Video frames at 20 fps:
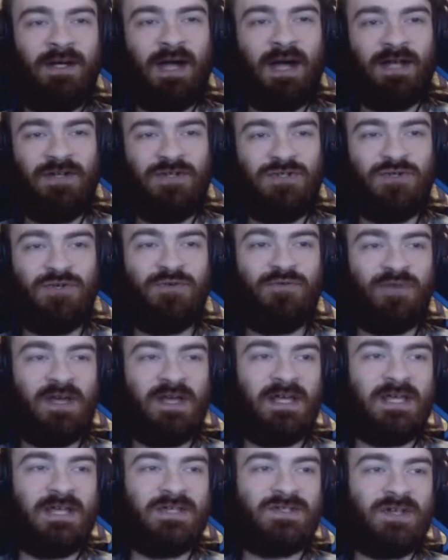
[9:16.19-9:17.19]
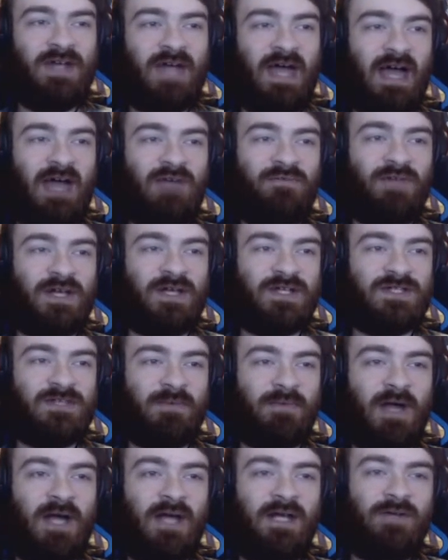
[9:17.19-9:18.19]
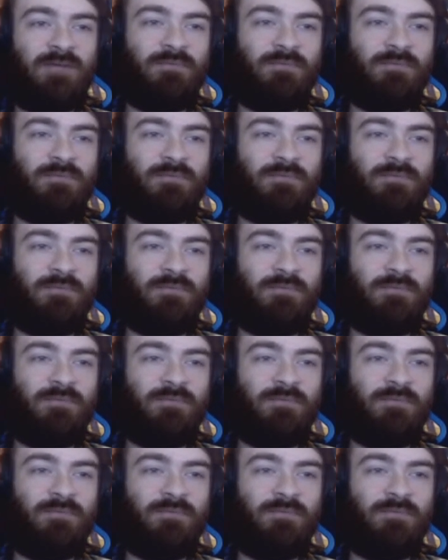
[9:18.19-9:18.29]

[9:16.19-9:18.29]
I do think he's going to have, like, some kind